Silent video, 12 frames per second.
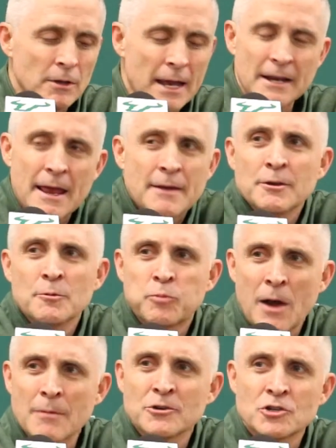And you
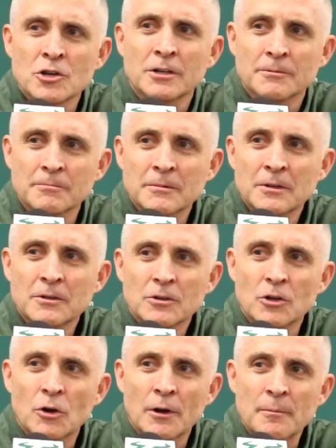probably should,
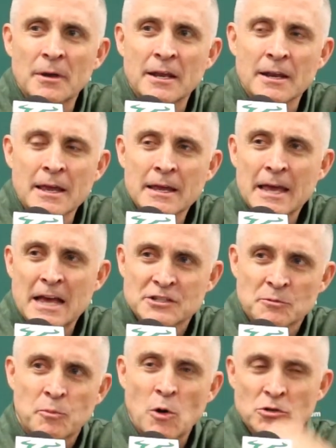you know what I mean?
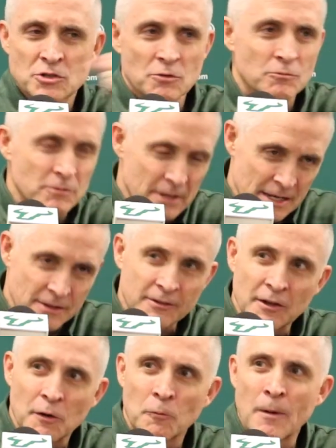As opposed to getting
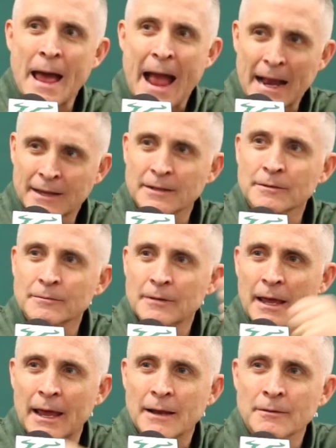to the rack
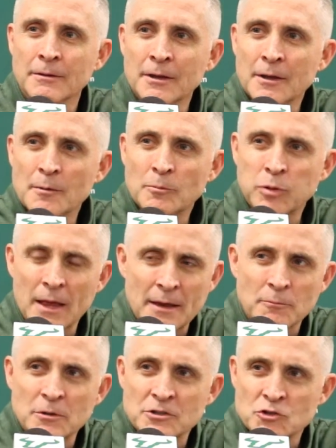and
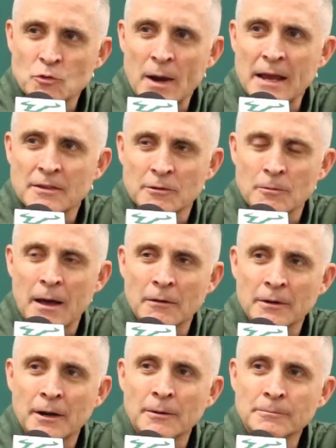playing with strength
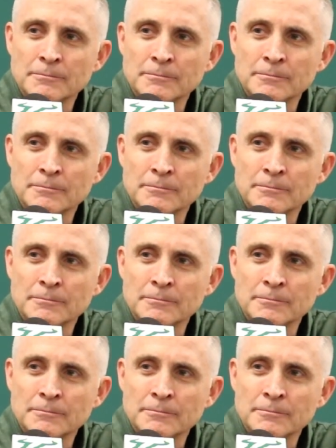around there.